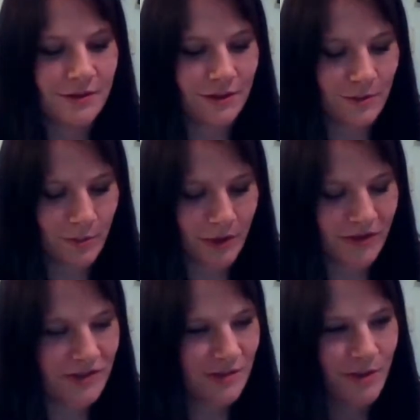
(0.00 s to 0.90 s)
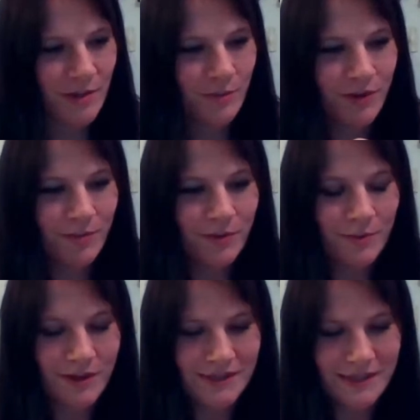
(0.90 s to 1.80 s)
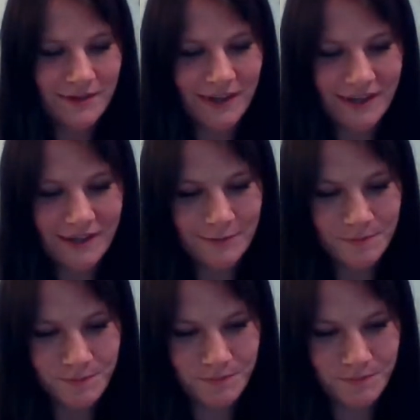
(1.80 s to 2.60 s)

I'm going to polish this bad boy up a little bit and see if I can.